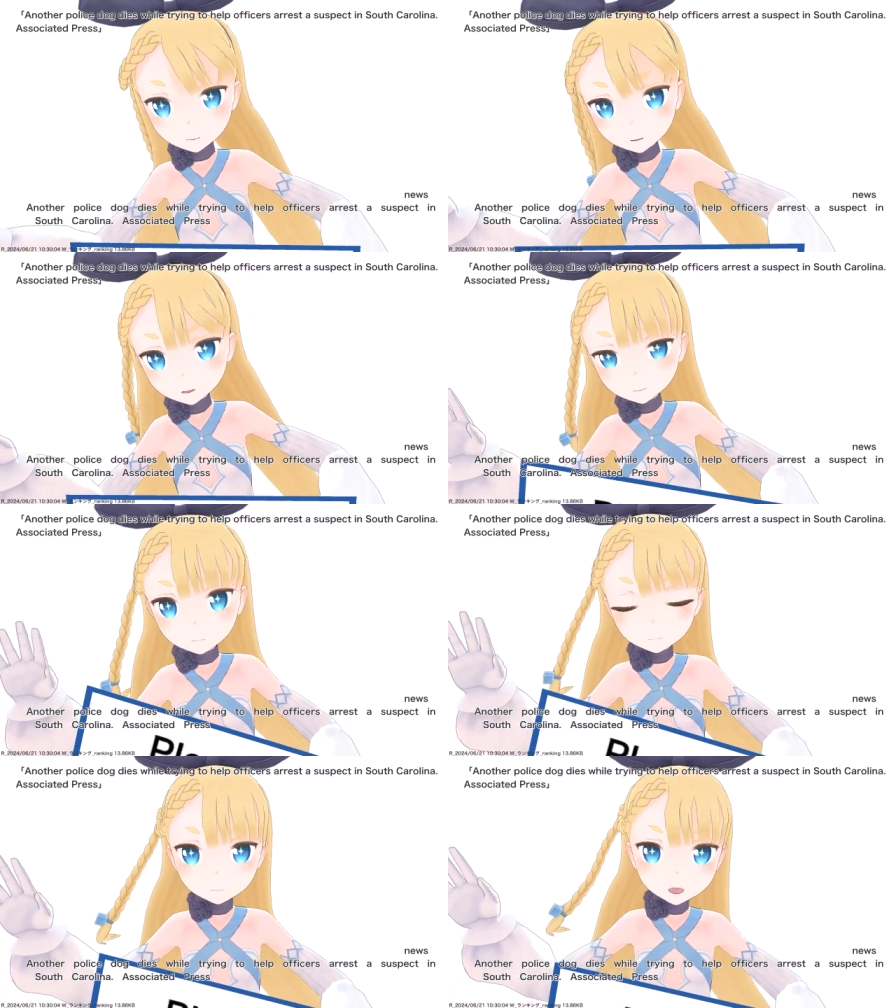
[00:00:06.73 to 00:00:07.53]

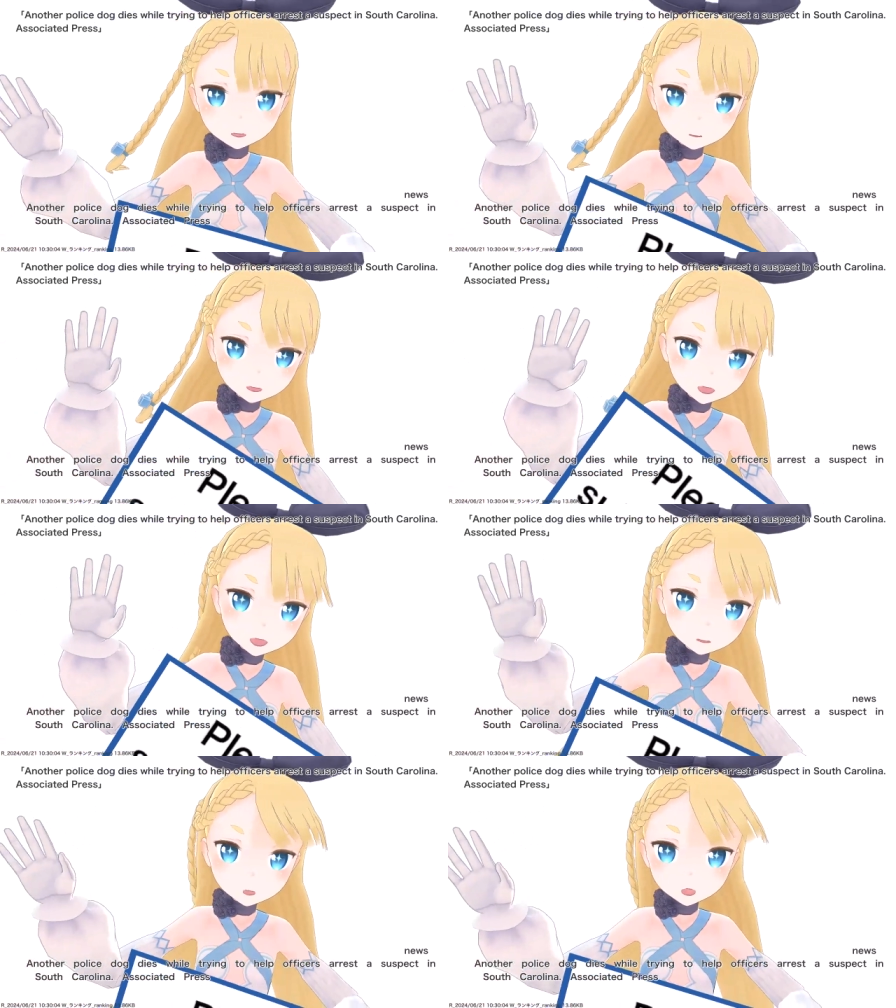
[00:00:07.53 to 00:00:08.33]
police dog
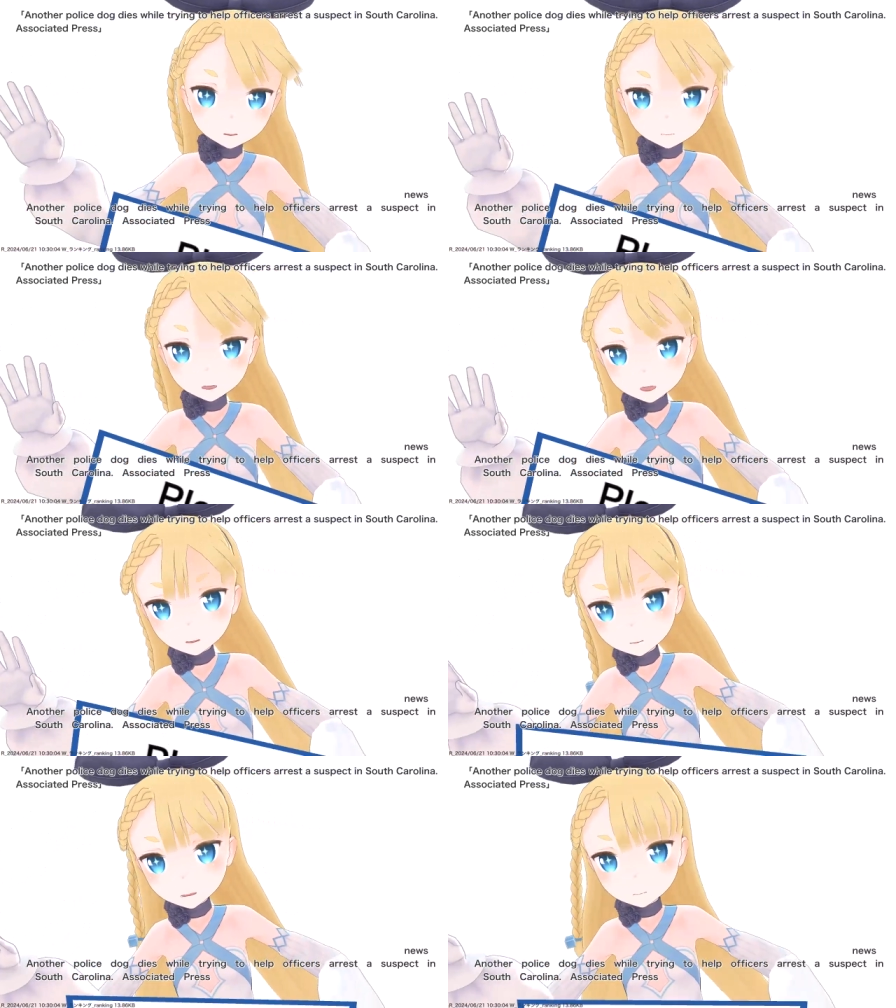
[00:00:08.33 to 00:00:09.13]
dies while trying
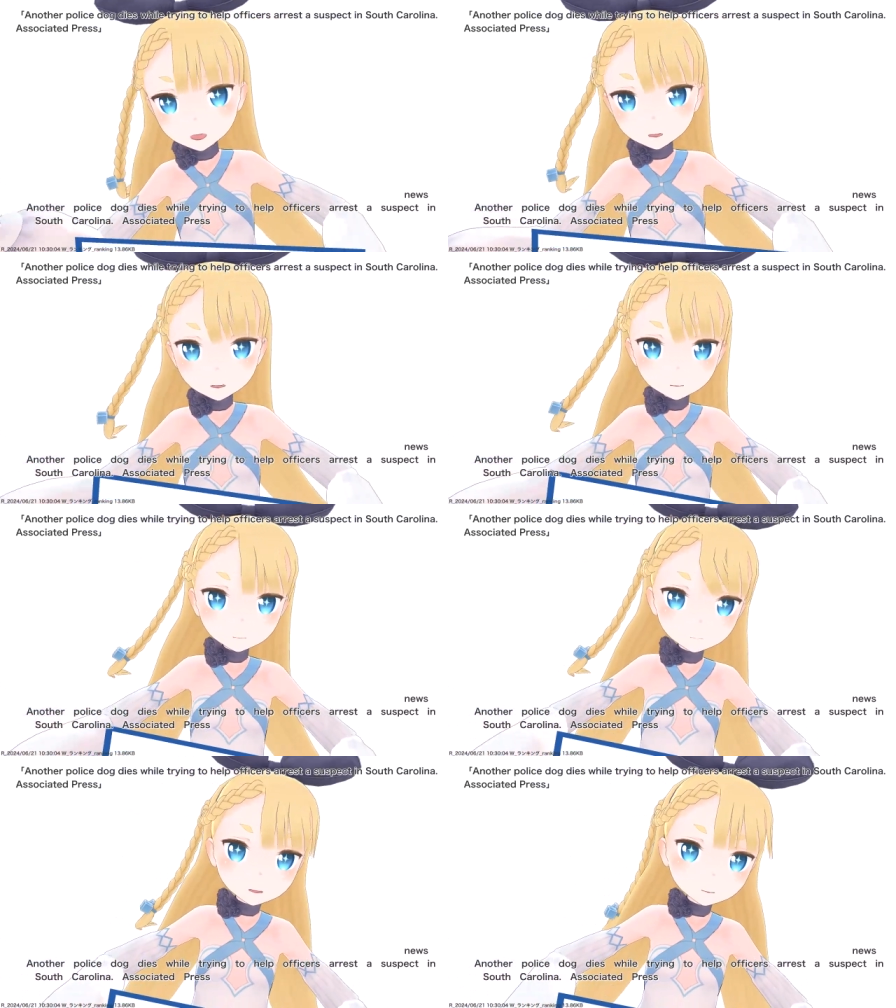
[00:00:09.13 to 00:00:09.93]
to help
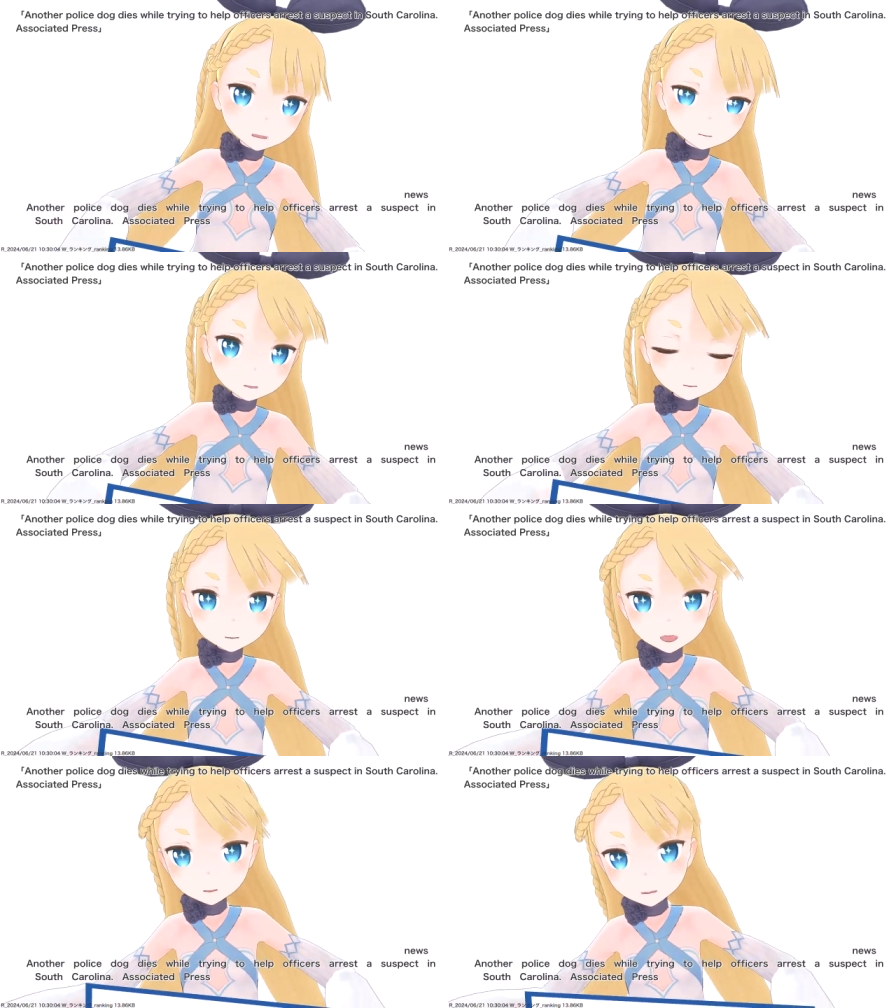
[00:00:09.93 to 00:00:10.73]
officers arrest a
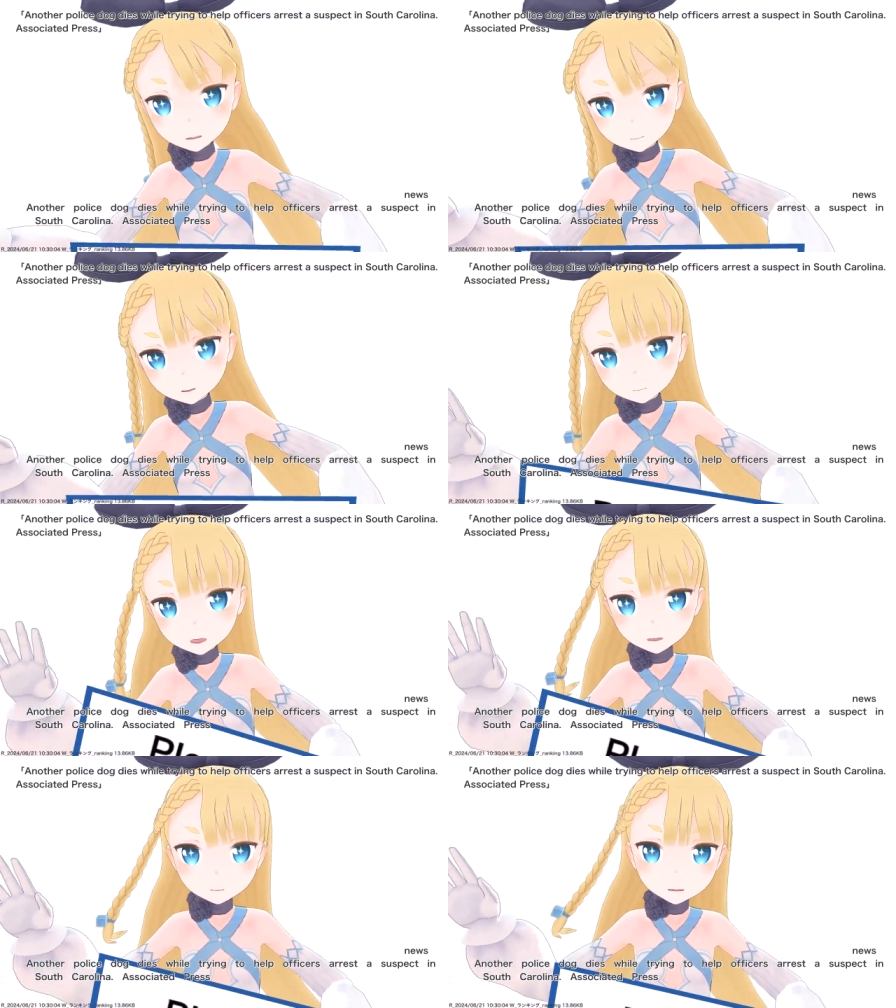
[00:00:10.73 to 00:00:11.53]
suspect in
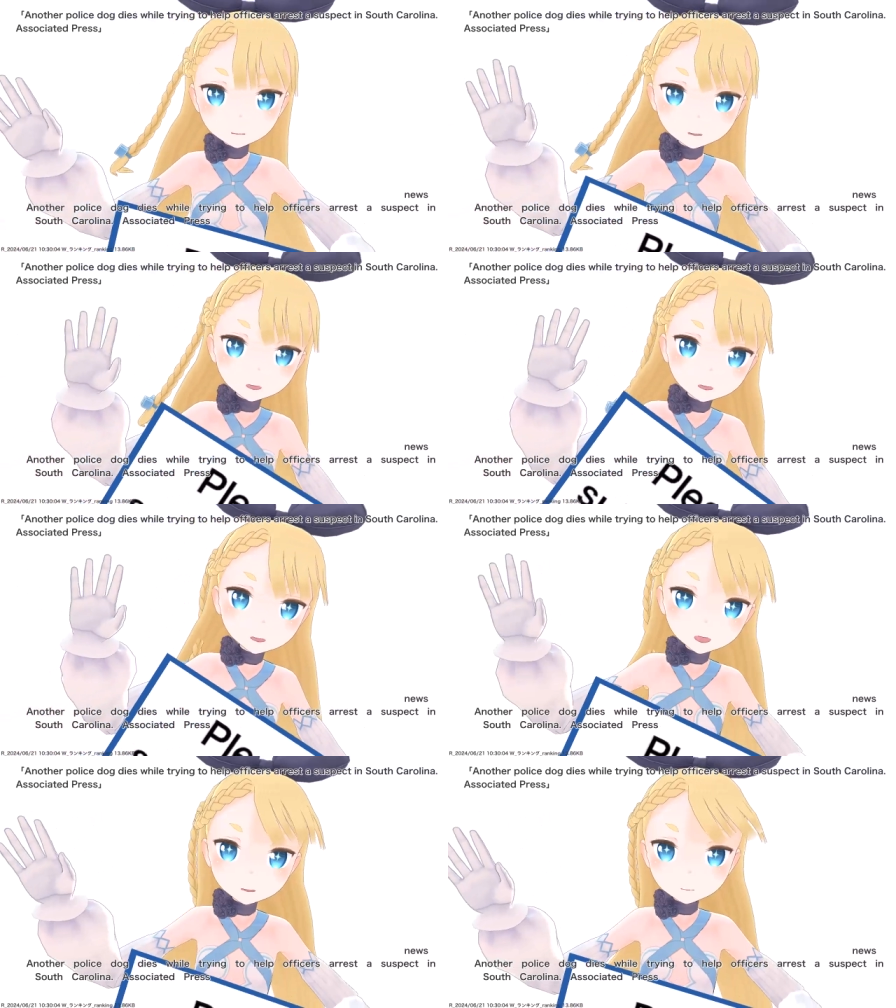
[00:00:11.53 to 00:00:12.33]
South Carolina.